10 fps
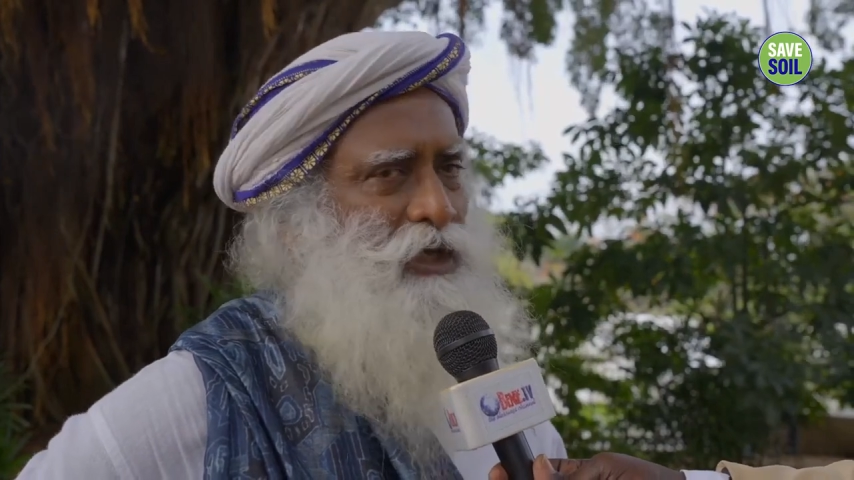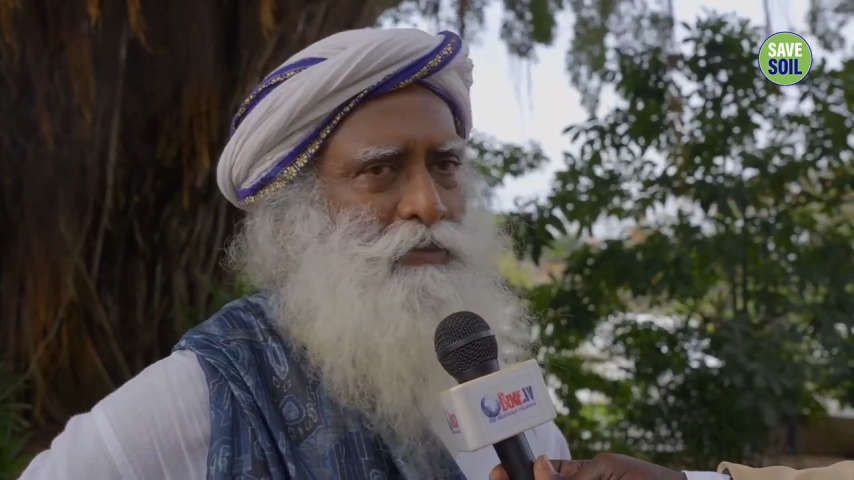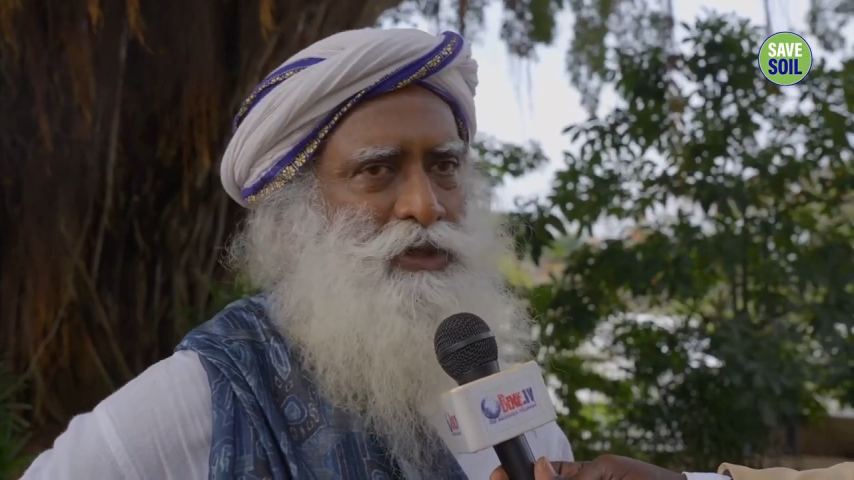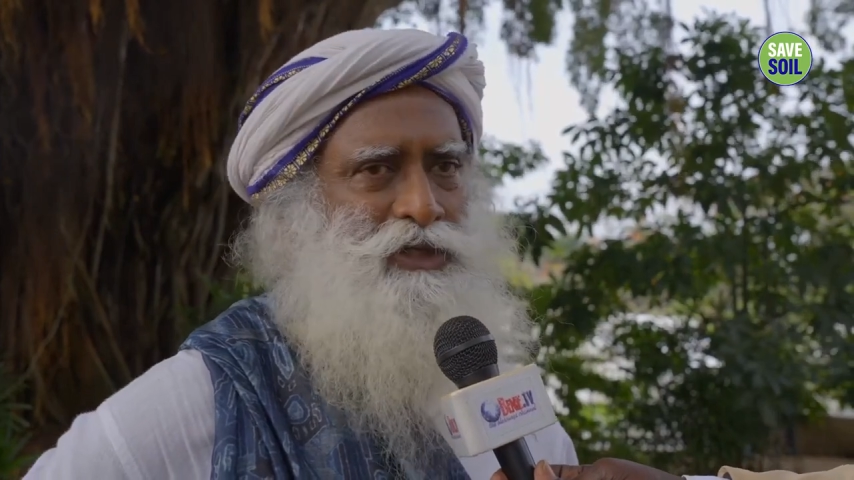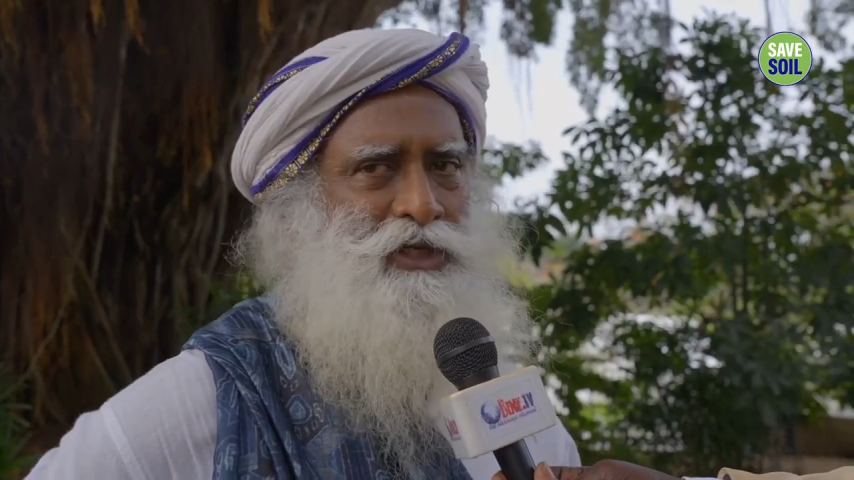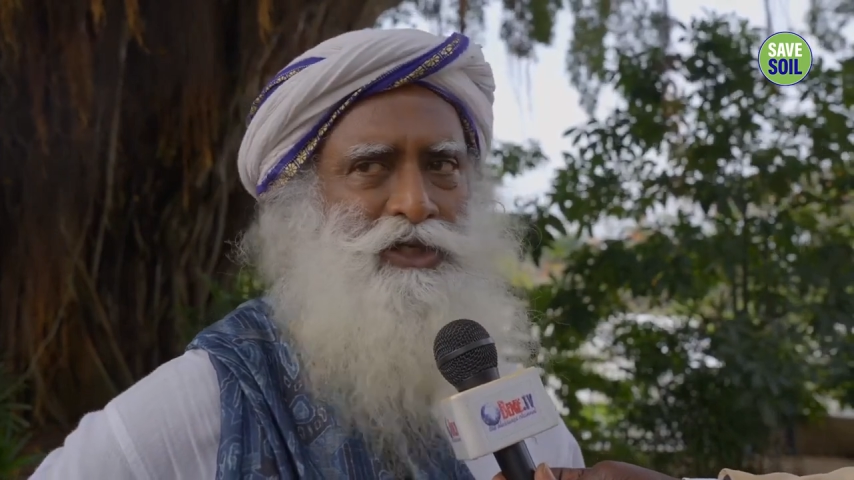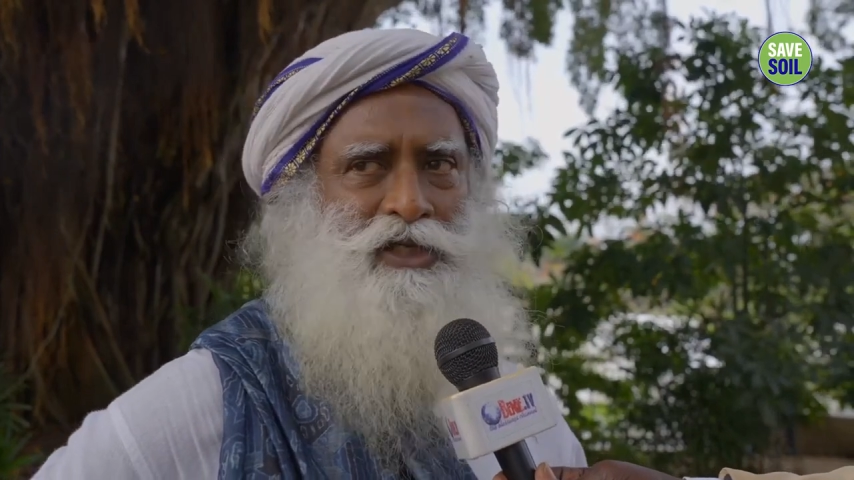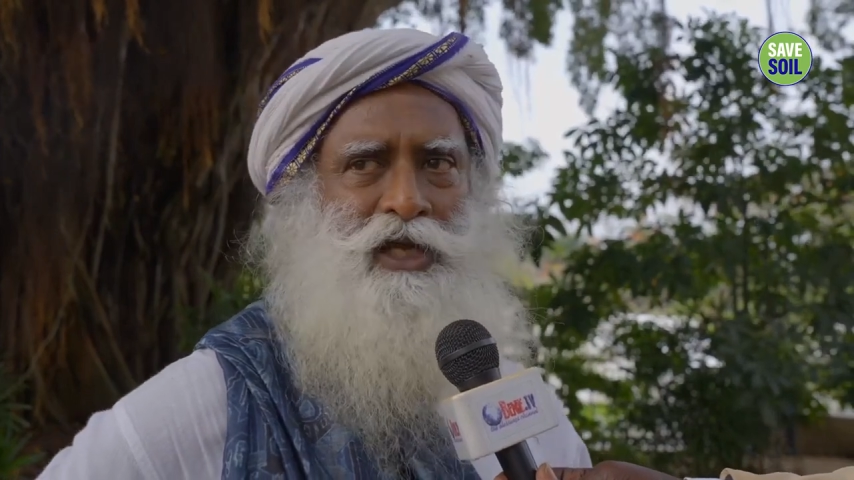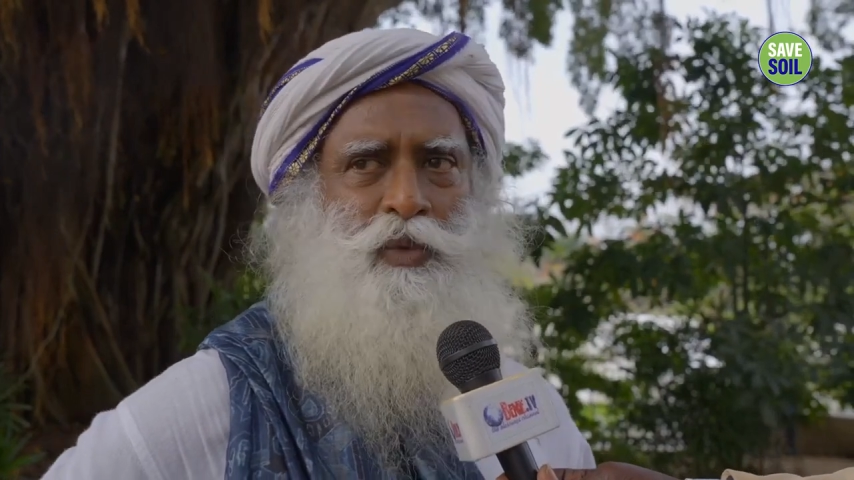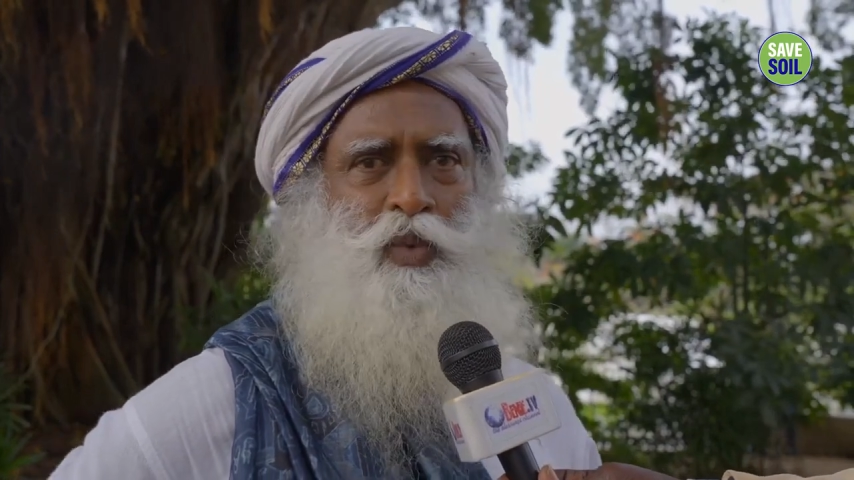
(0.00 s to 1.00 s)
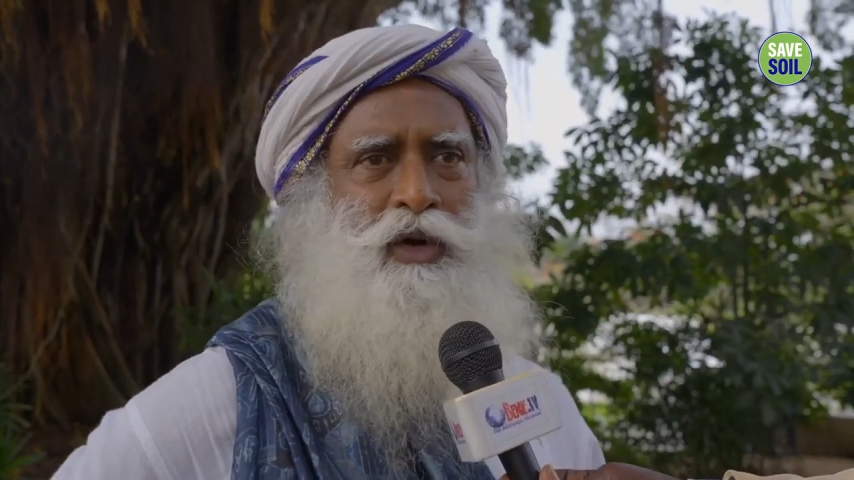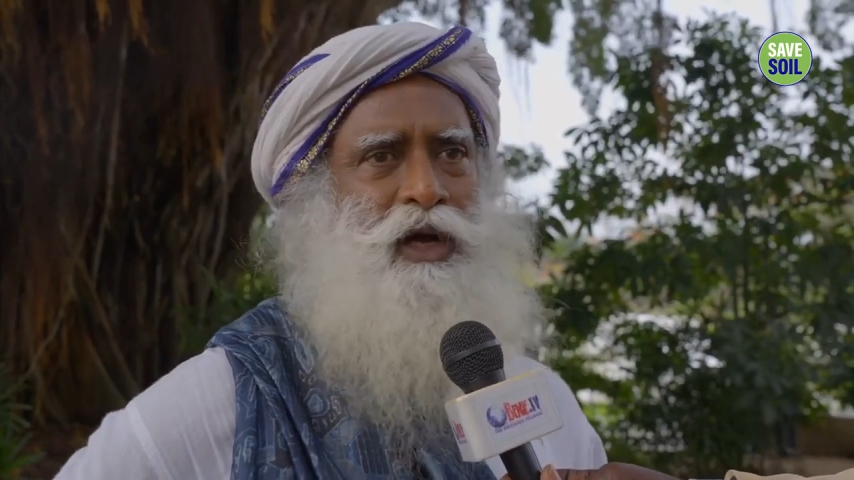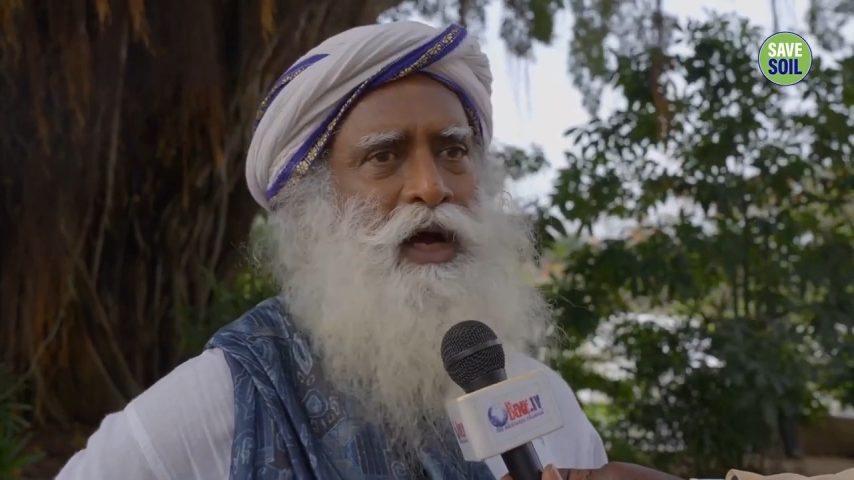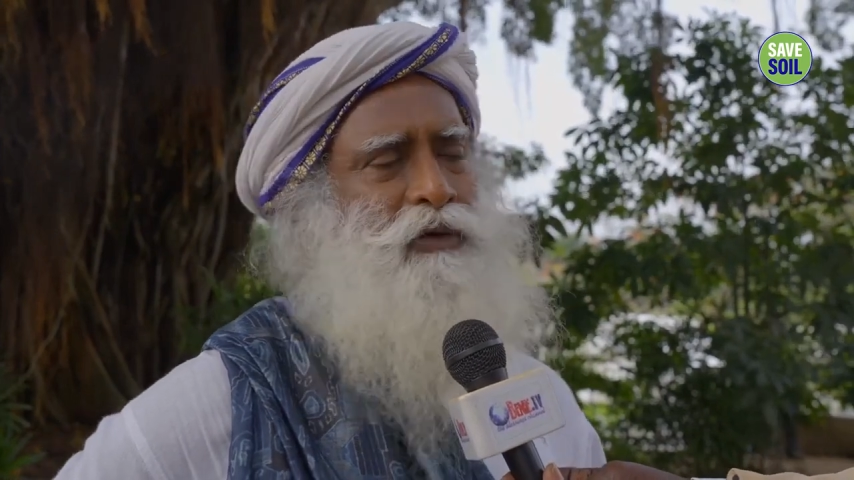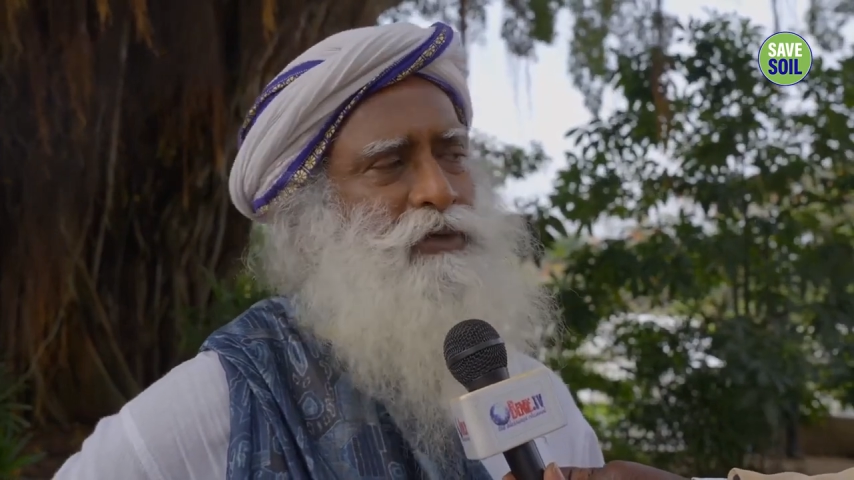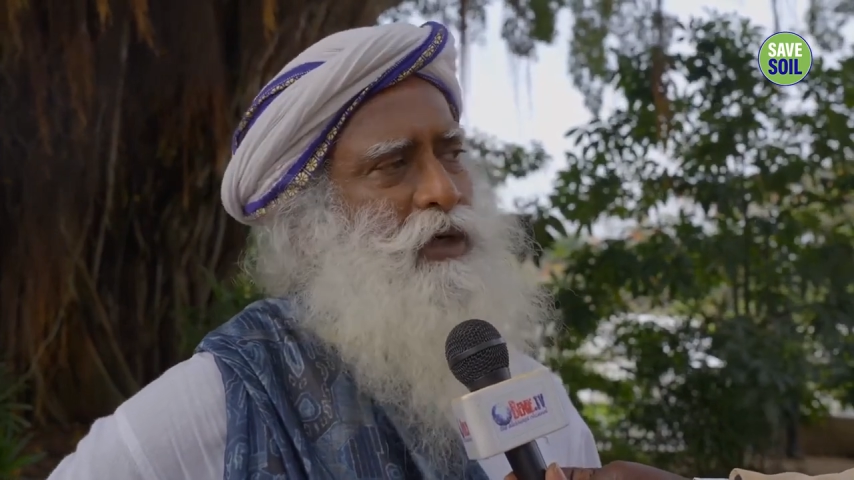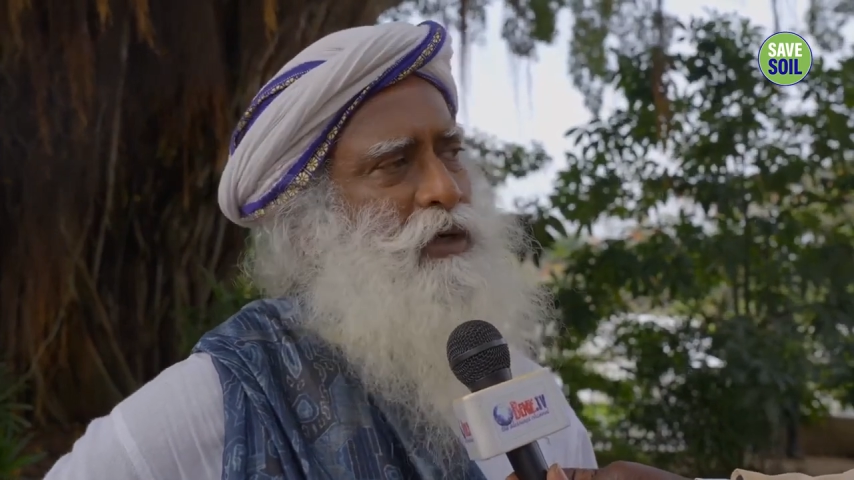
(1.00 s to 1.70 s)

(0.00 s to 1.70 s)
and business can work out